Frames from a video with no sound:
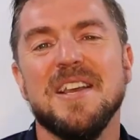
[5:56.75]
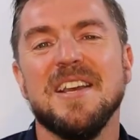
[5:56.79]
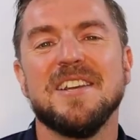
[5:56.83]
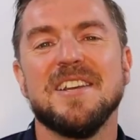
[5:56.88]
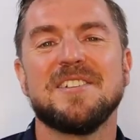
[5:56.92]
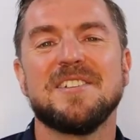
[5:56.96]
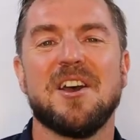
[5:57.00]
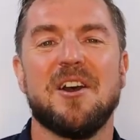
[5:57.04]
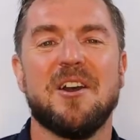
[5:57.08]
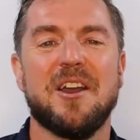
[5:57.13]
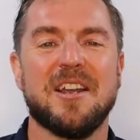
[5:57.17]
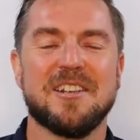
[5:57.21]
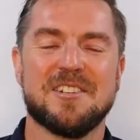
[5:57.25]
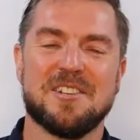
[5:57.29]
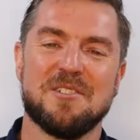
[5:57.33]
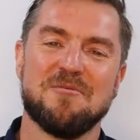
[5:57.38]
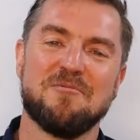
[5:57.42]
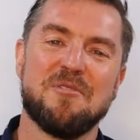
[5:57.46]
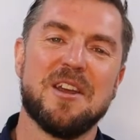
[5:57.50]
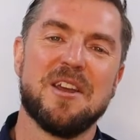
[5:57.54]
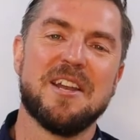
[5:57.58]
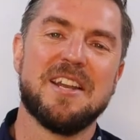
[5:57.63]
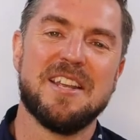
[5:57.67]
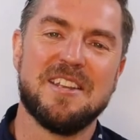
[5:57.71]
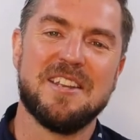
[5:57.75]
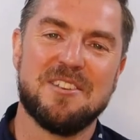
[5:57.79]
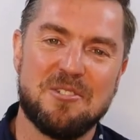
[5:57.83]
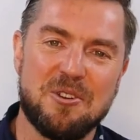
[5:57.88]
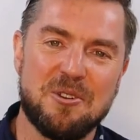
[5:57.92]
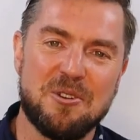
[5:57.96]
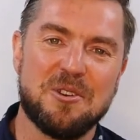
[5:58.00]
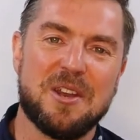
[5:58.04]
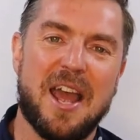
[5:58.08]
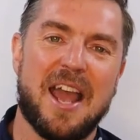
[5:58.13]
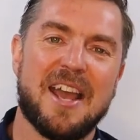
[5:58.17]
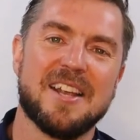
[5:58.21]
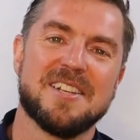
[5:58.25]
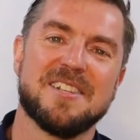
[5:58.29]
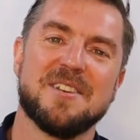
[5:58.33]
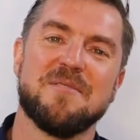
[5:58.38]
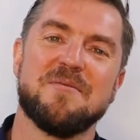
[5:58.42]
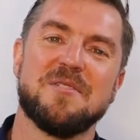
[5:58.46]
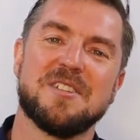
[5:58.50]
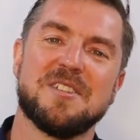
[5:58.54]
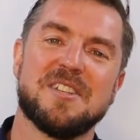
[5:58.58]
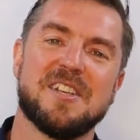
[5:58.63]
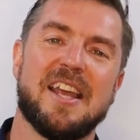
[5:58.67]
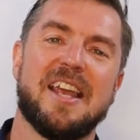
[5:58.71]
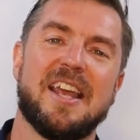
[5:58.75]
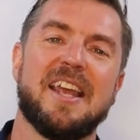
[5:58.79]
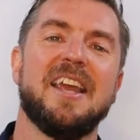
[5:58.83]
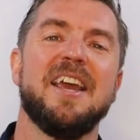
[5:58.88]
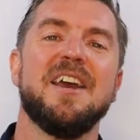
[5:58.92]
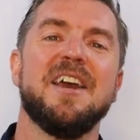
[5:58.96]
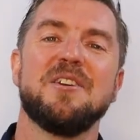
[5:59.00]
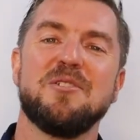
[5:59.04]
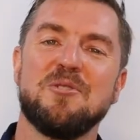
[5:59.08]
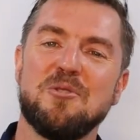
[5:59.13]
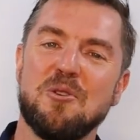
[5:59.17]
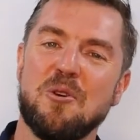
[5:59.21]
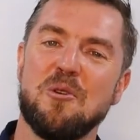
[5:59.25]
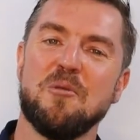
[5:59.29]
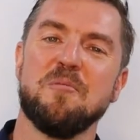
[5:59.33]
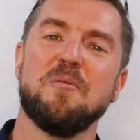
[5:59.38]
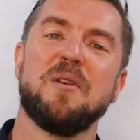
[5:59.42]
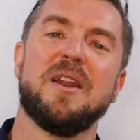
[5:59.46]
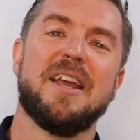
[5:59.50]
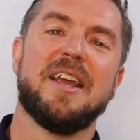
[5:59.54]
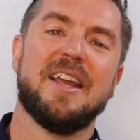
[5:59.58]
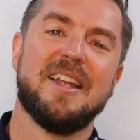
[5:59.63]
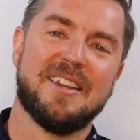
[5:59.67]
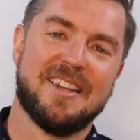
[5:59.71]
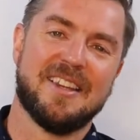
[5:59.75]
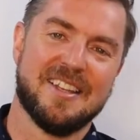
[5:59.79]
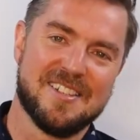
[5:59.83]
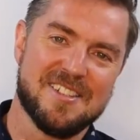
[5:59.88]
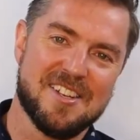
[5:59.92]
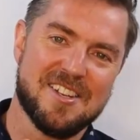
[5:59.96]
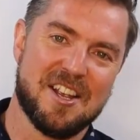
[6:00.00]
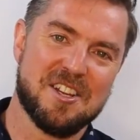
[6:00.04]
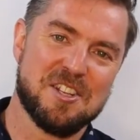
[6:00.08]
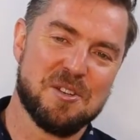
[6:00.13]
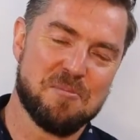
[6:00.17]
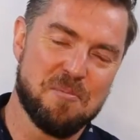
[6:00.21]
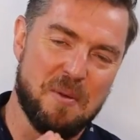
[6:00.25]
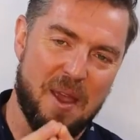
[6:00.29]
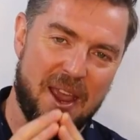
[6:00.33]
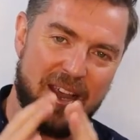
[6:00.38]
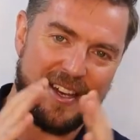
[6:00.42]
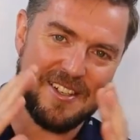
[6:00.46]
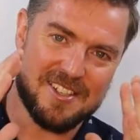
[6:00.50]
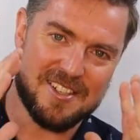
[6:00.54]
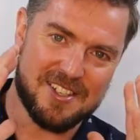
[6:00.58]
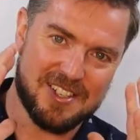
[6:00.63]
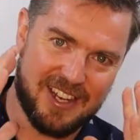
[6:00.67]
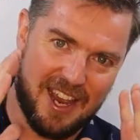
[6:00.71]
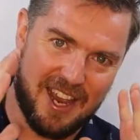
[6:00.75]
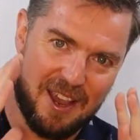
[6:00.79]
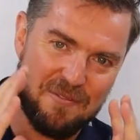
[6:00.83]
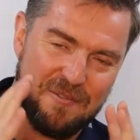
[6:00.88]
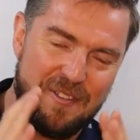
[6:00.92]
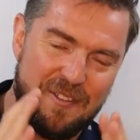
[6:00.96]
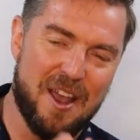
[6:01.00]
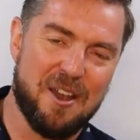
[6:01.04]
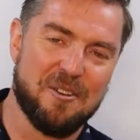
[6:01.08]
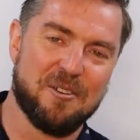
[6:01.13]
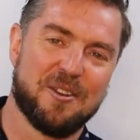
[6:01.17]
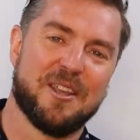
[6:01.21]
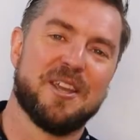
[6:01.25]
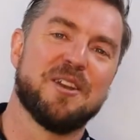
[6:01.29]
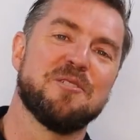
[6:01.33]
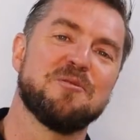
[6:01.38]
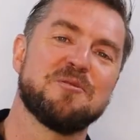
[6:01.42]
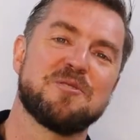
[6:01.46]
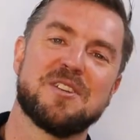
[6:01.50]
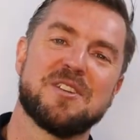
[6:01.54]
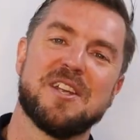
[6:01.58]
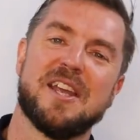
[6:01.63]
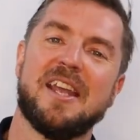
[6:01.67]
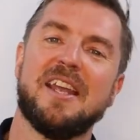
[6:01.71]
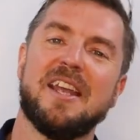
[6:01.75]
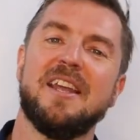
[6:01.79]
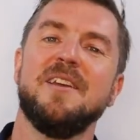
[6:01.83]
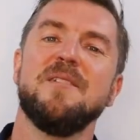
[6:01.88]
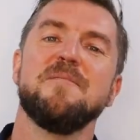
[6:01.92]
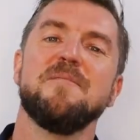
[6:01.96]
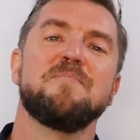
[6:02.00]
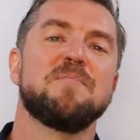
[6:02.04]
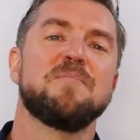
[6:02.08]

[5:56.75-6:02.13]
So it's a really good activity. Normally the suspects get found guilty,